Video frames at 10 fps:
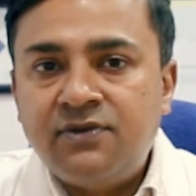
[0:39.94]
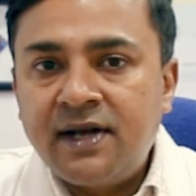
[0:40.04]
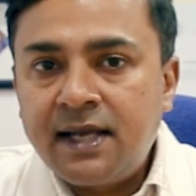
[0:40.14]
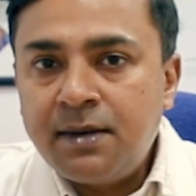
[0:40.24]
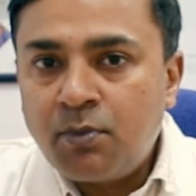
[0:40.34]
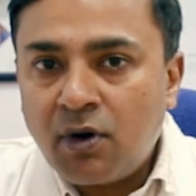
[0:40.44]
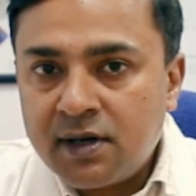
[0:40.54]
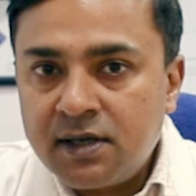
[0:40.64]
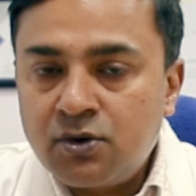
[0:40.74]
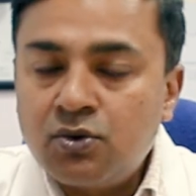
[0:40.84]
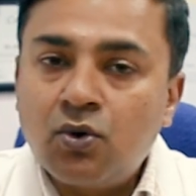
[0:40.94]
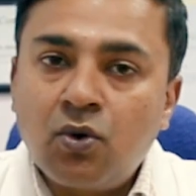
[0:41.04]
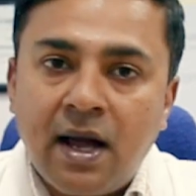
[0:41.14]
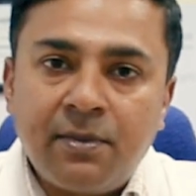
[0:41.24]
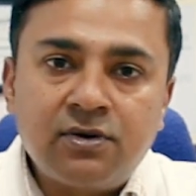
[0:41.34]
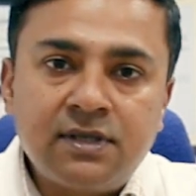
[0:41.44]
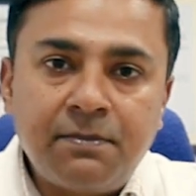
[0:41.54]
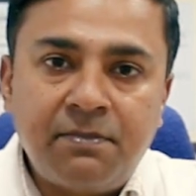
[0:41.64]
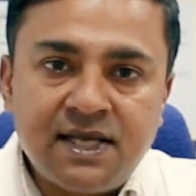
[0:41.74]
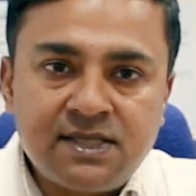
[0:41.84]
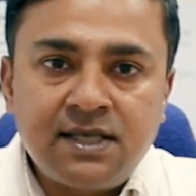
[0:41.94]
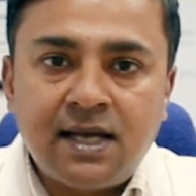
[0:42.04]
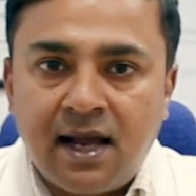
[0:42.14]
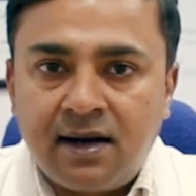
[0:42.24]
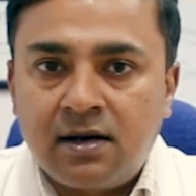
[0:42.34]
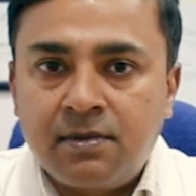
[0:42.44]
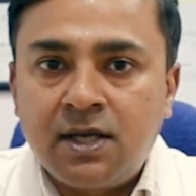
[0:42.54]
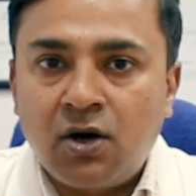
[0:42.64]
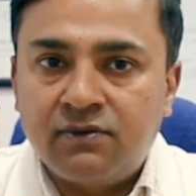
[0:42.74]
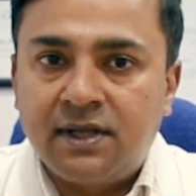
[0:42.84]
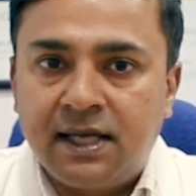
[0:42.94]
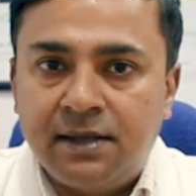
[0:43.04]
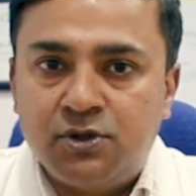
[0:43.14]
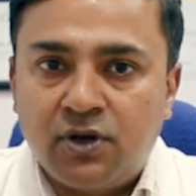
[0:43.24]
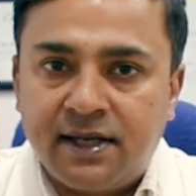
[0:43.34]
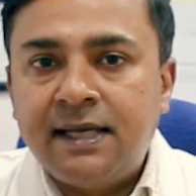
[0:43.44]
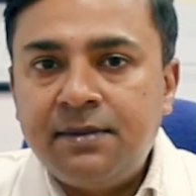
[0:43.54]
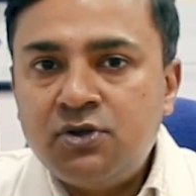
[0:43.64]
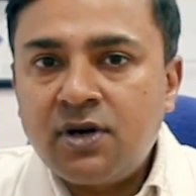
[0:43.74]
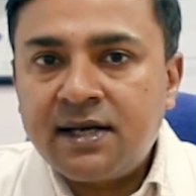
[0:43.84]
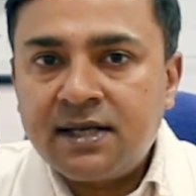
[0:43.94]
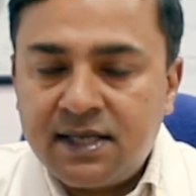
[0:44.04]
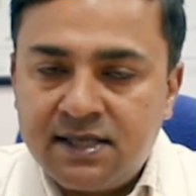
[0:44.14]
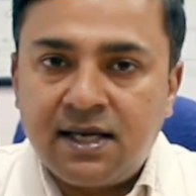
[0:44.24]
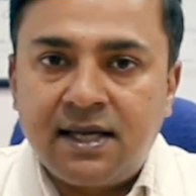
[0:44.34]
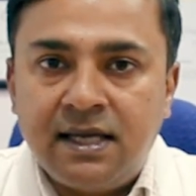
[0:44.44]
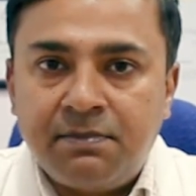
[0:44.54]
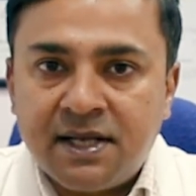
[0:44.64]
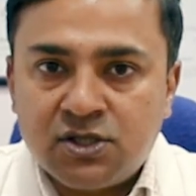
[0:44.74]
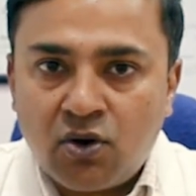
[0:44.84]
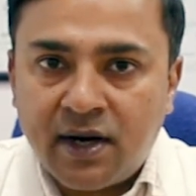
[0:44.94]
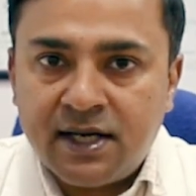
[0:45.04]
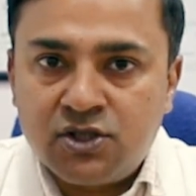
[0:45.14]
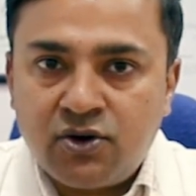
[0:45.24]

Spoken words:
very important to know about the basic anatomy of the hip joint. Hip joint is a hip and socket